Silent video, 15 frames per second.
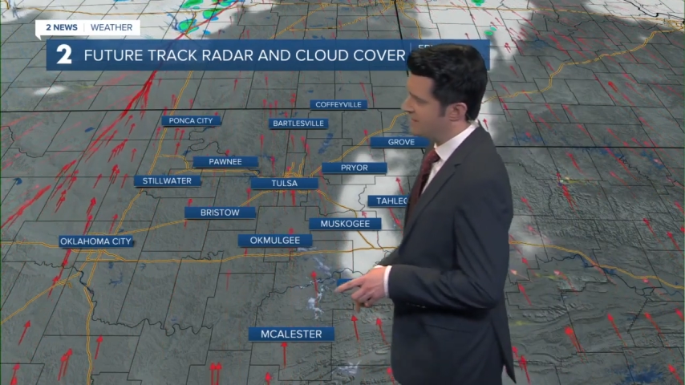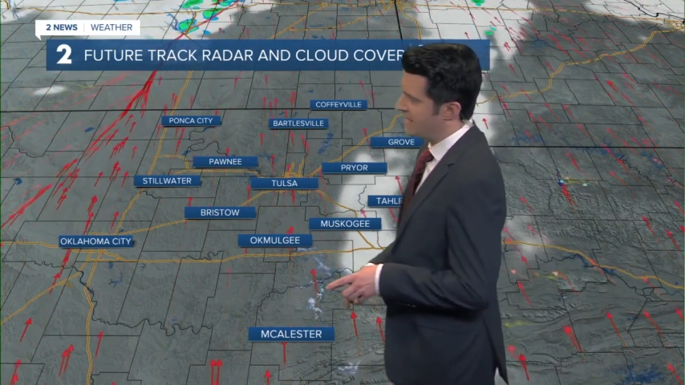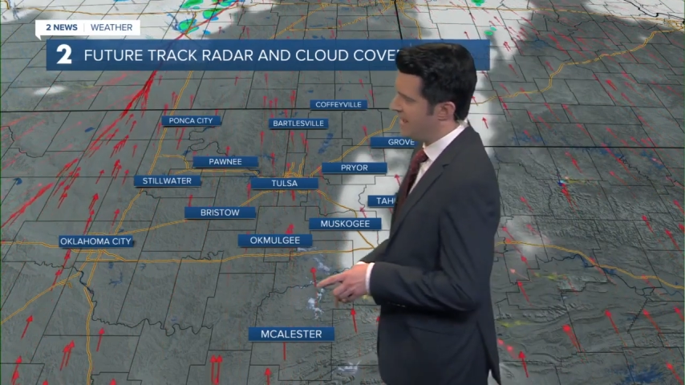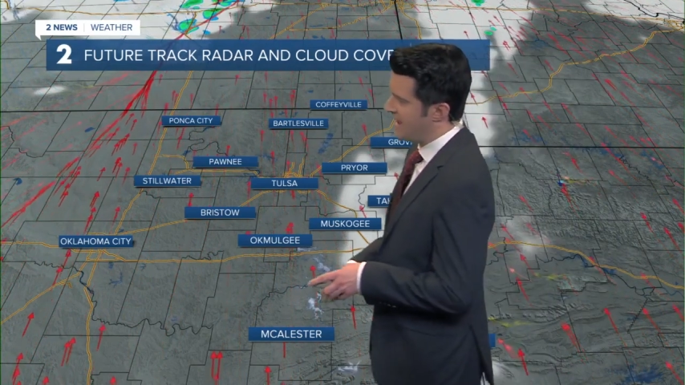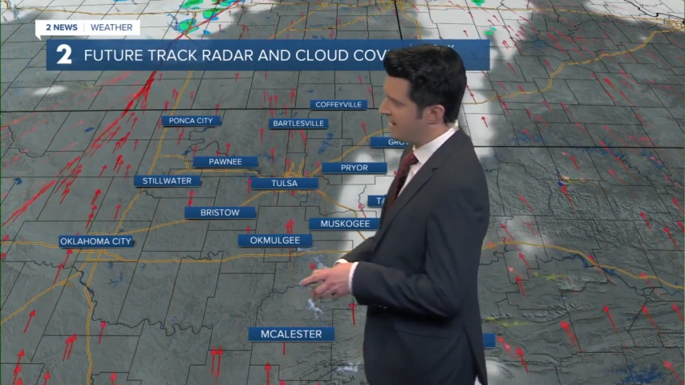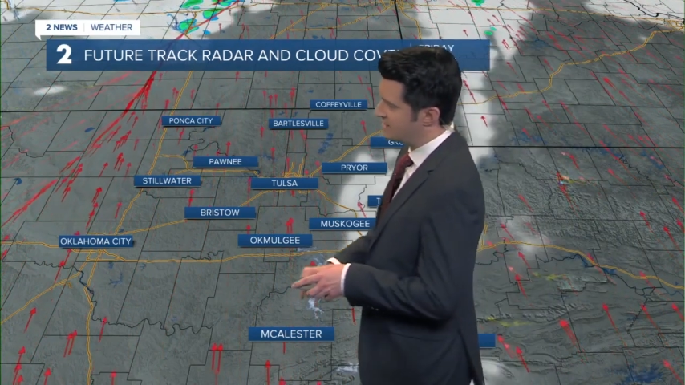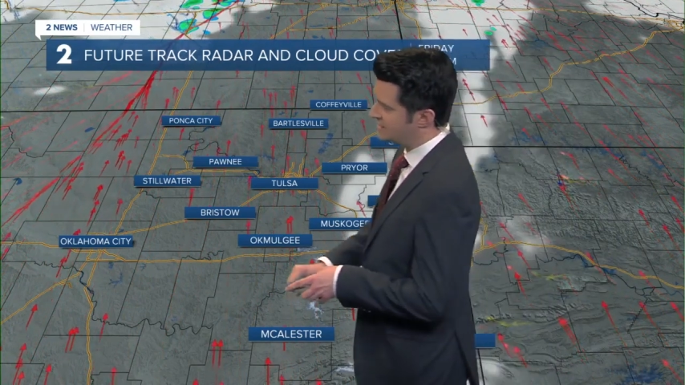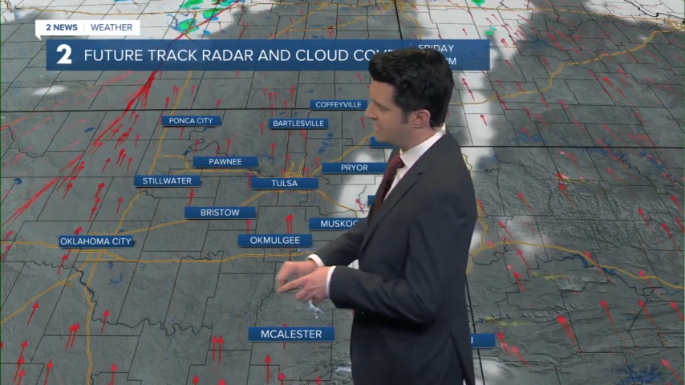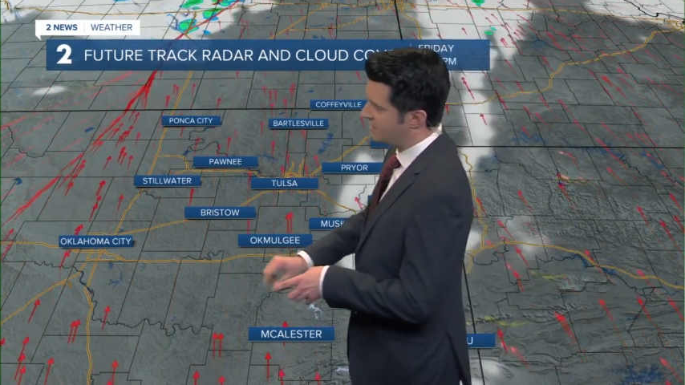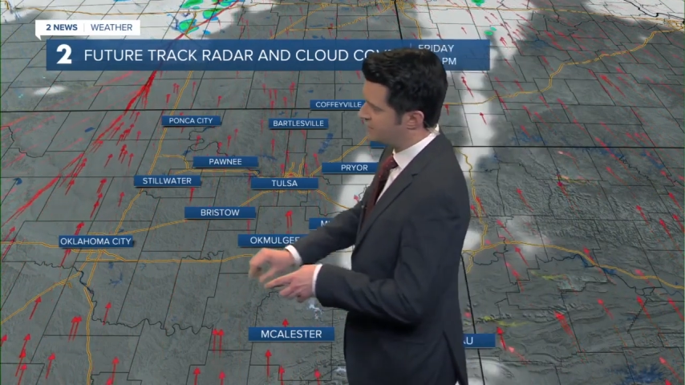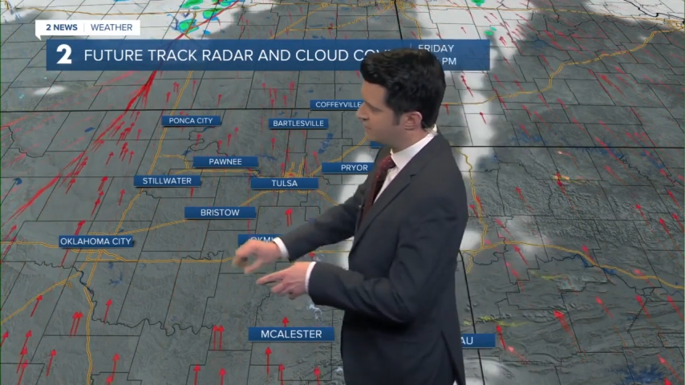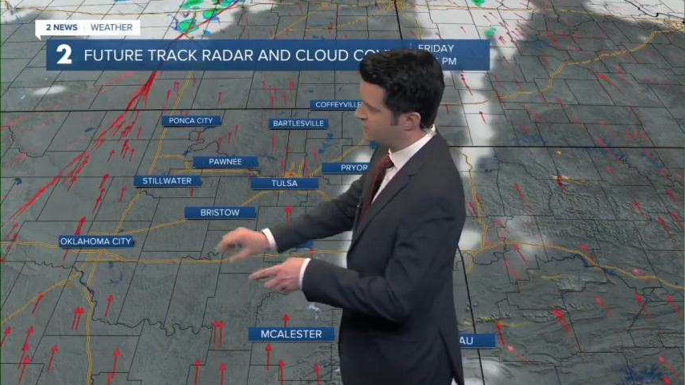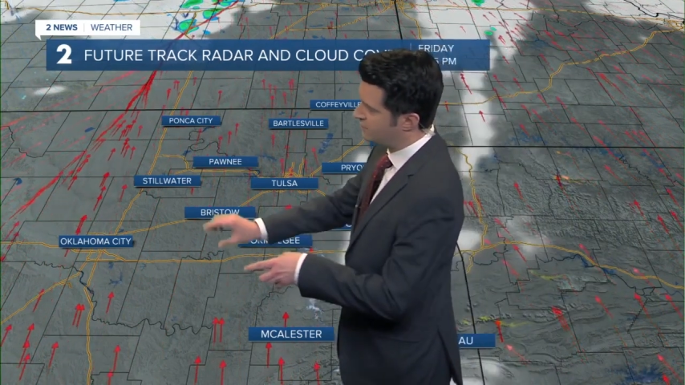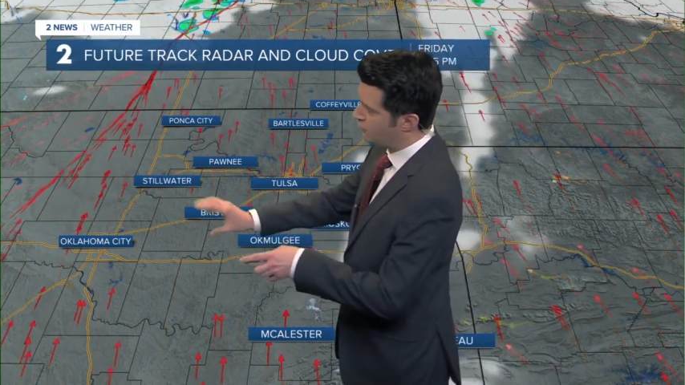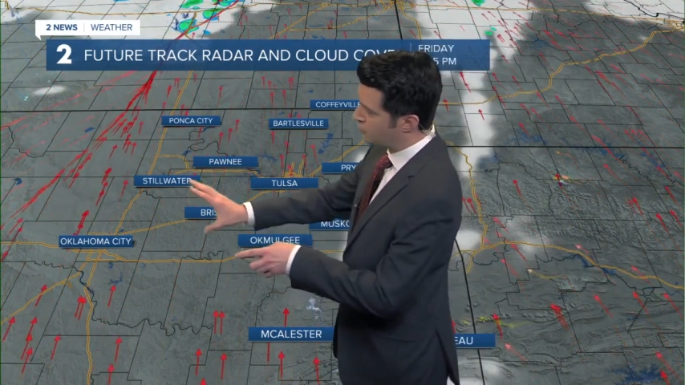That adds kind
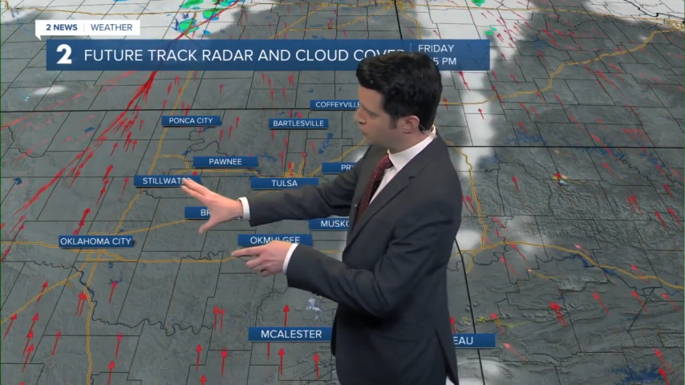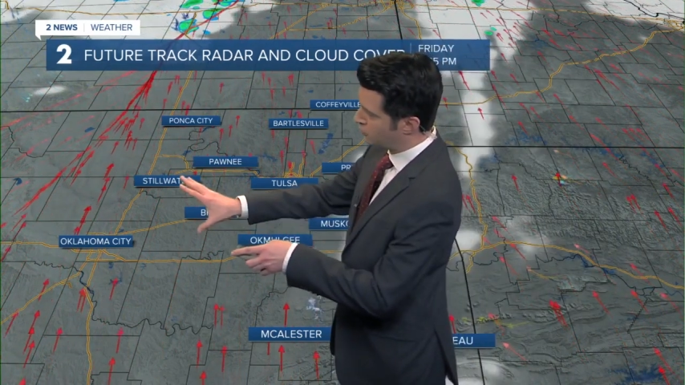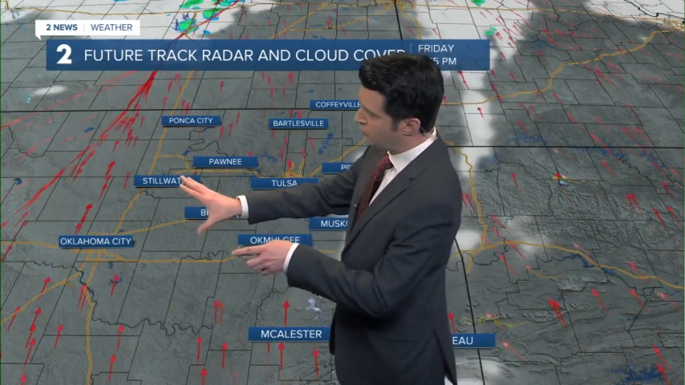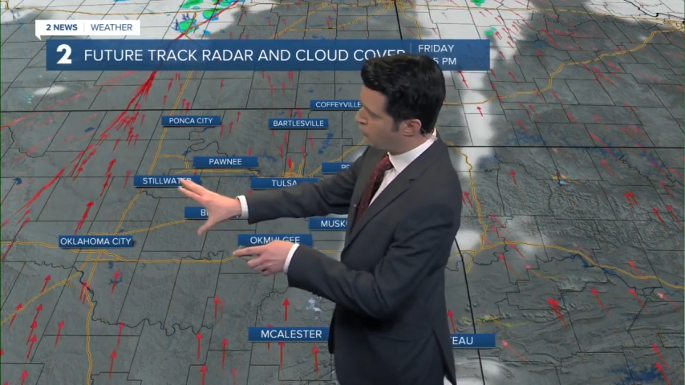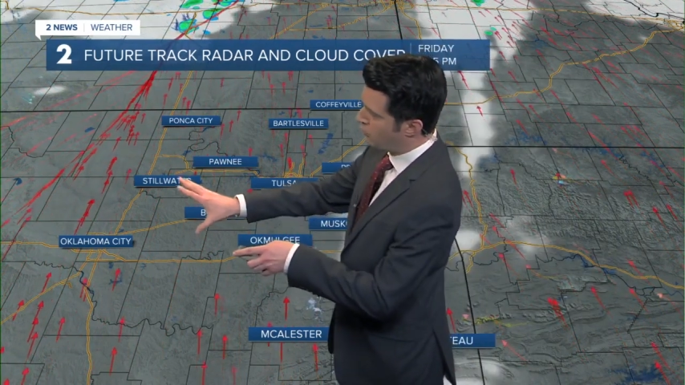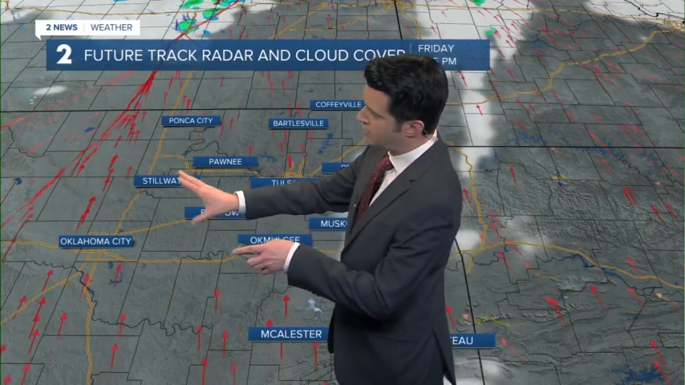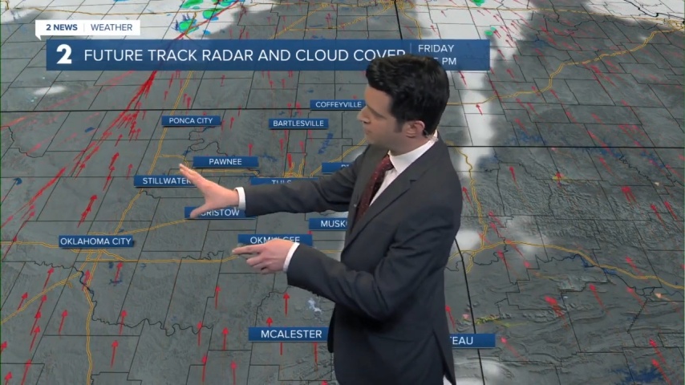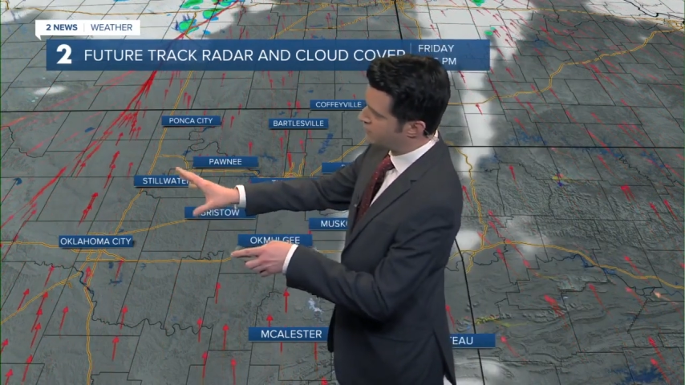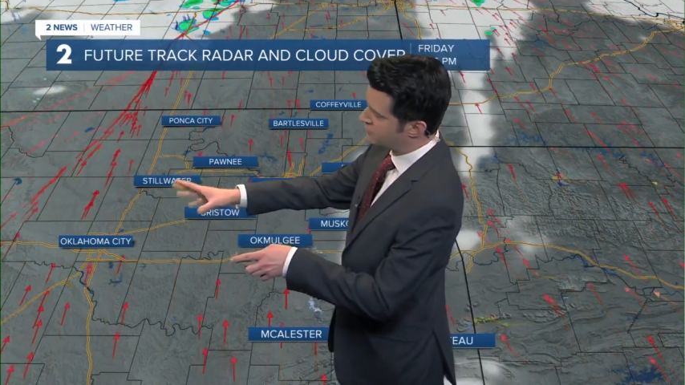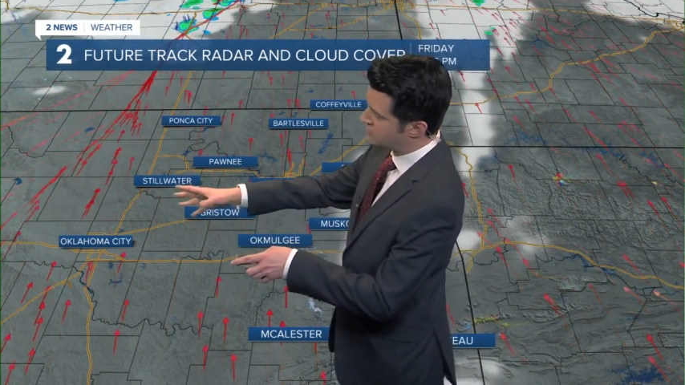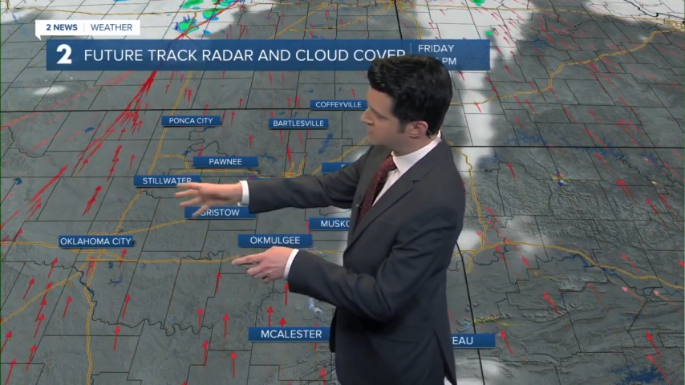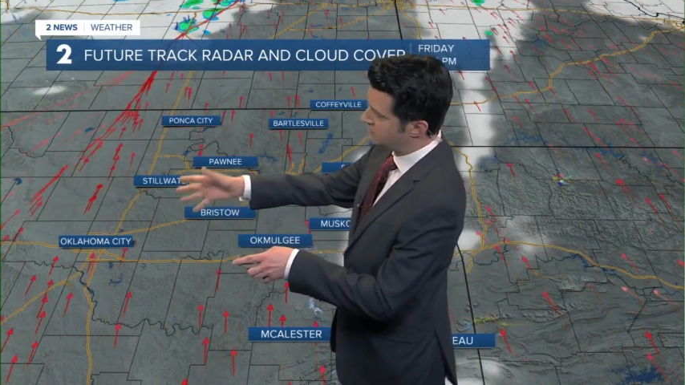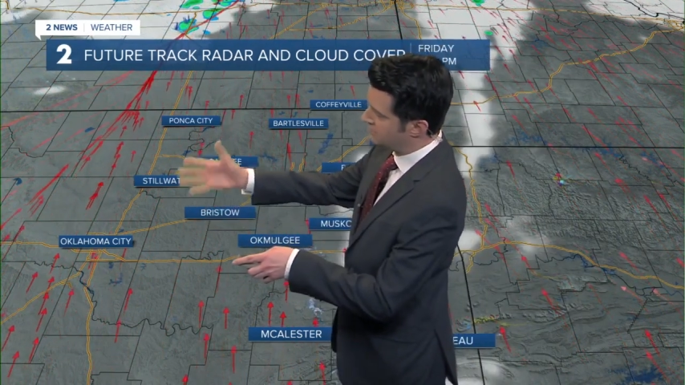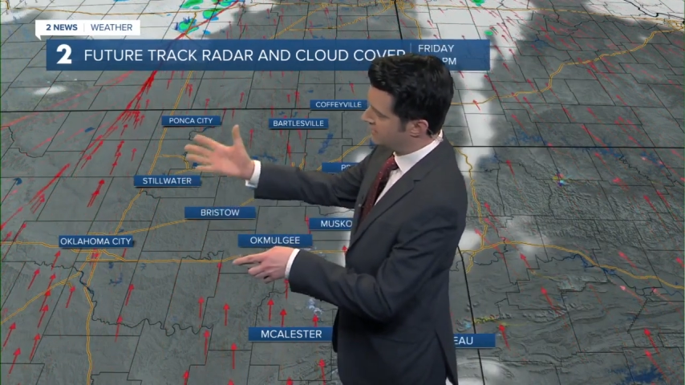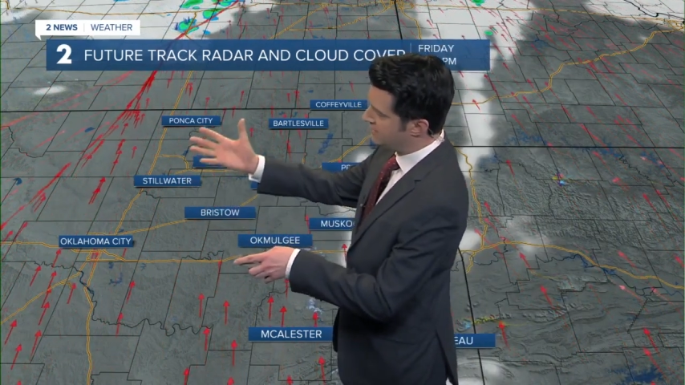of a focal point for
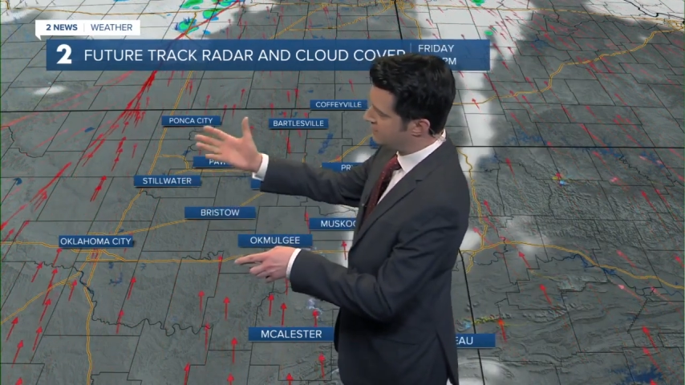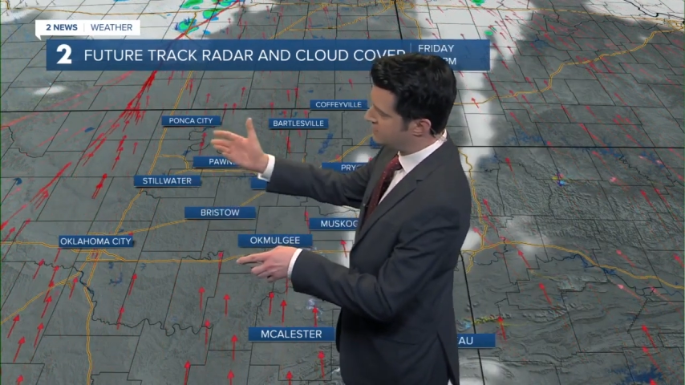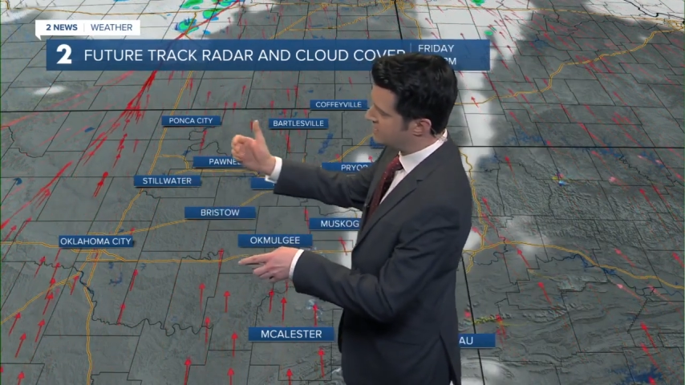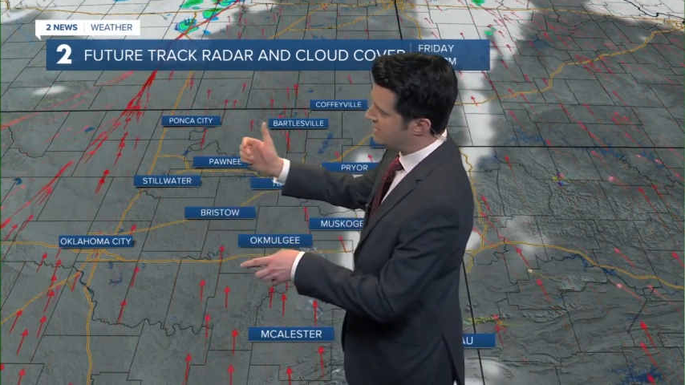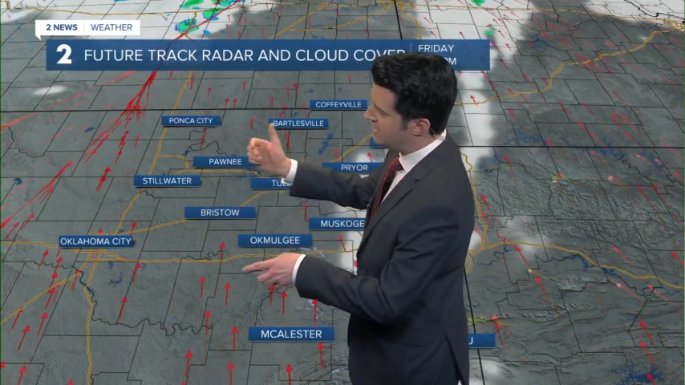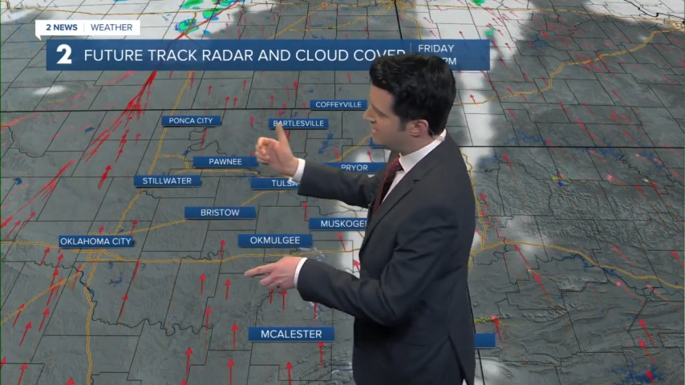some lift